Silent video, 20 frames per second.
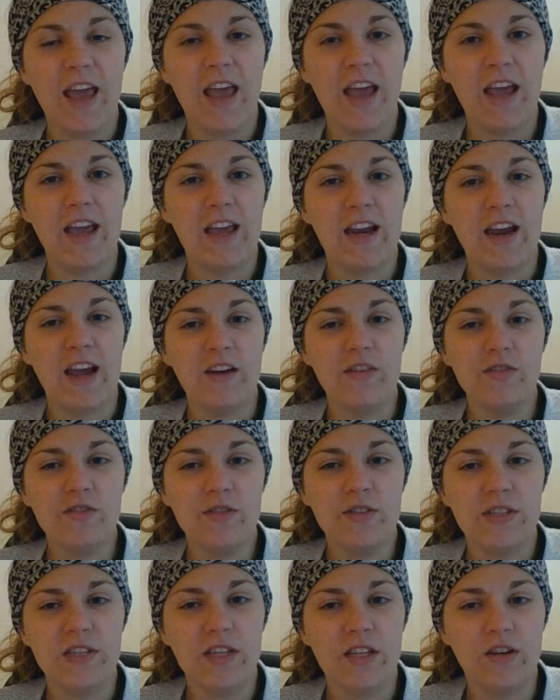And I
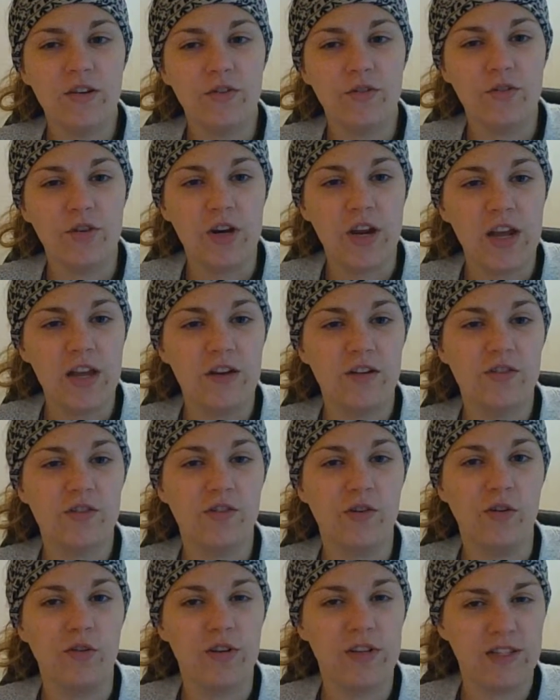also see that you're 38 years
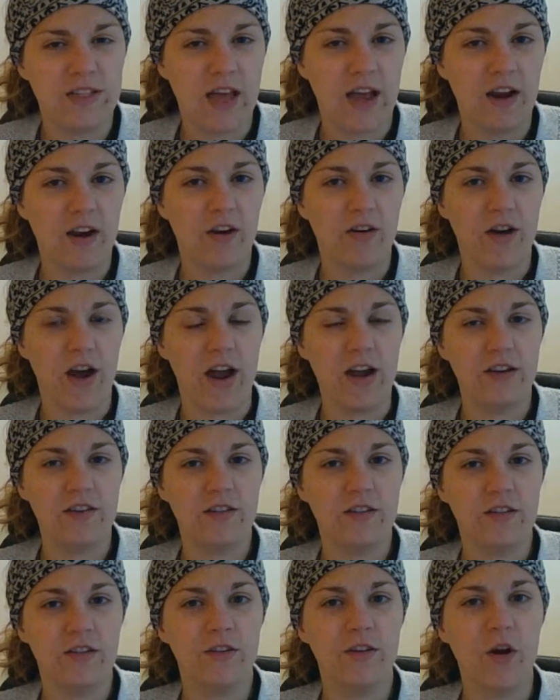old. Is that
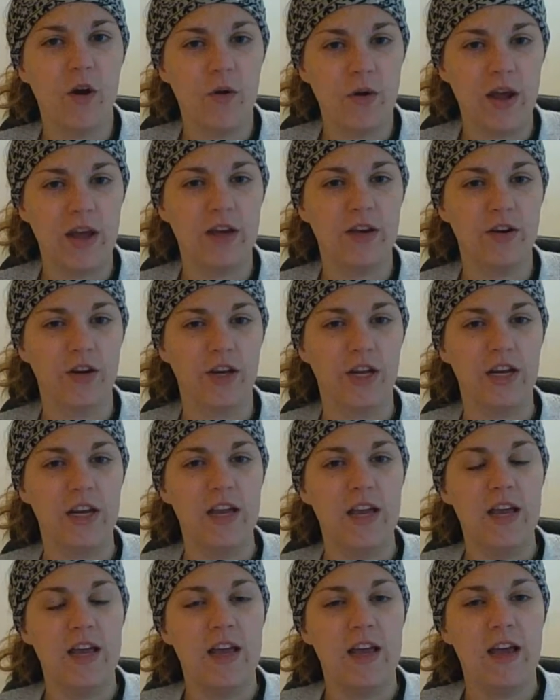correct? Okay, good.
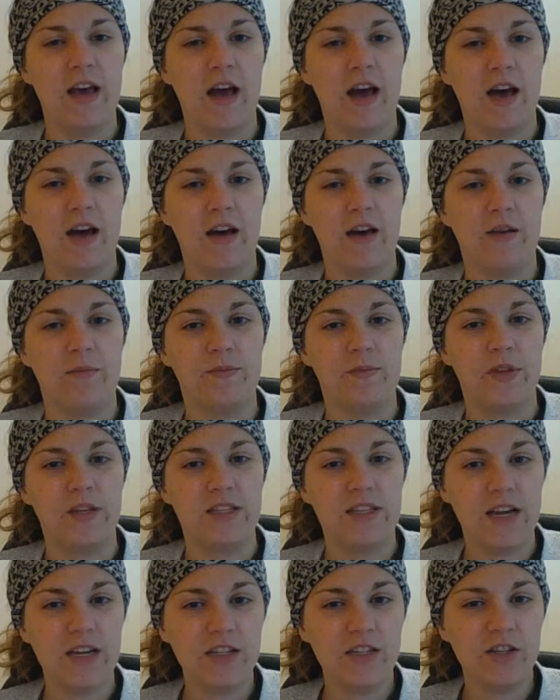The
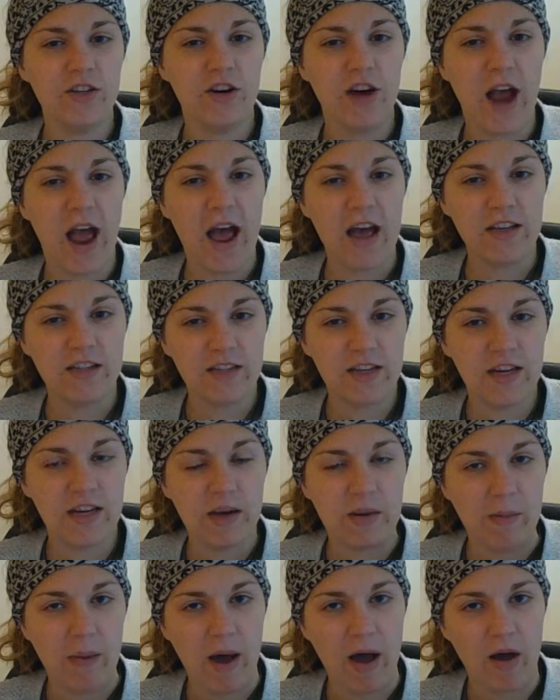test you're asking
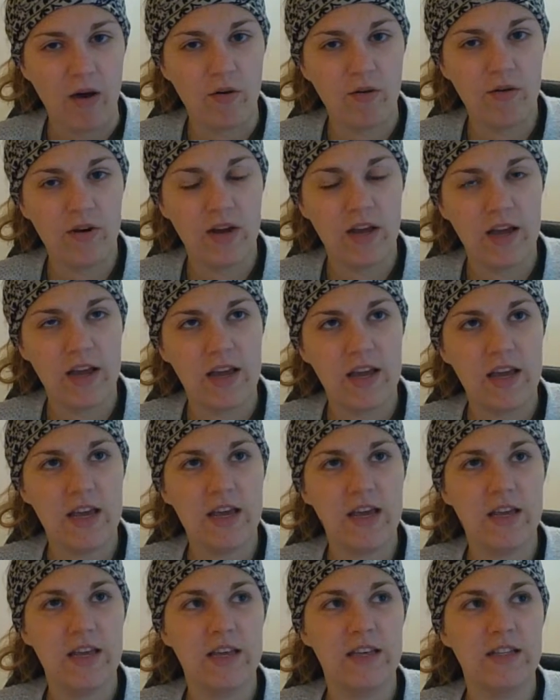about
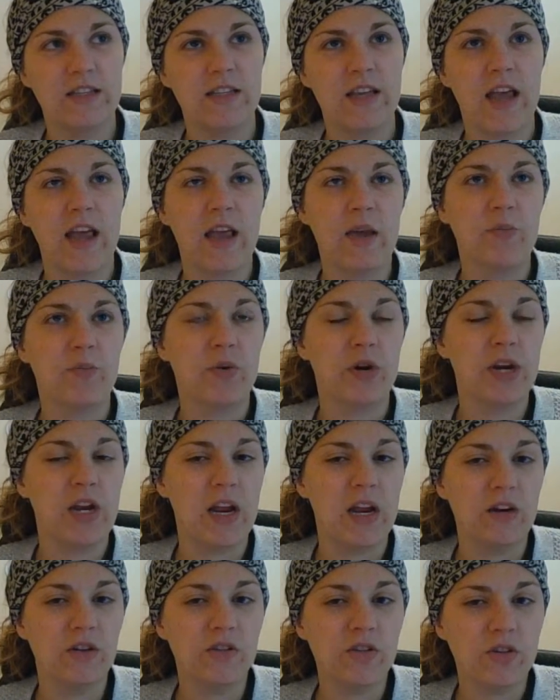is a
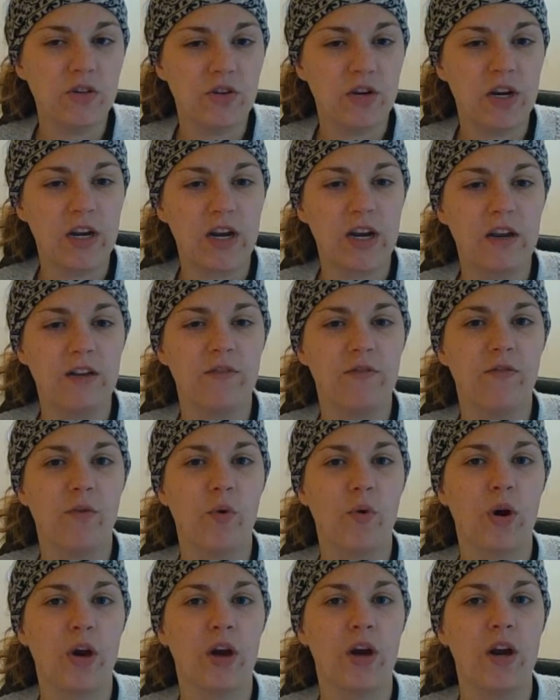prenatal screening
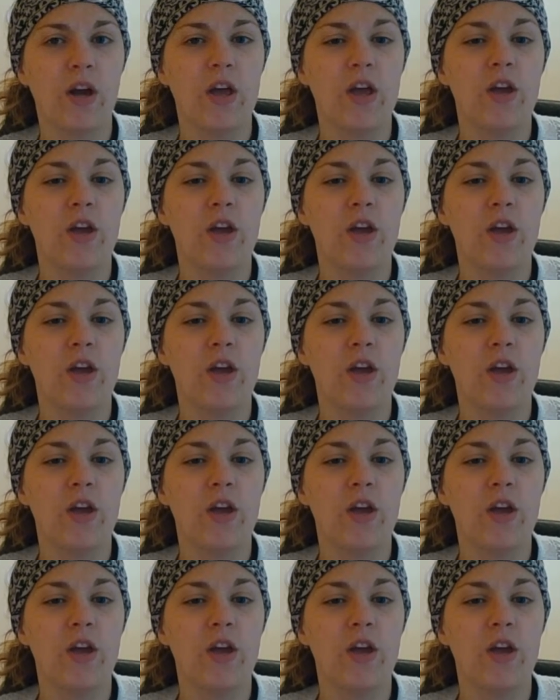for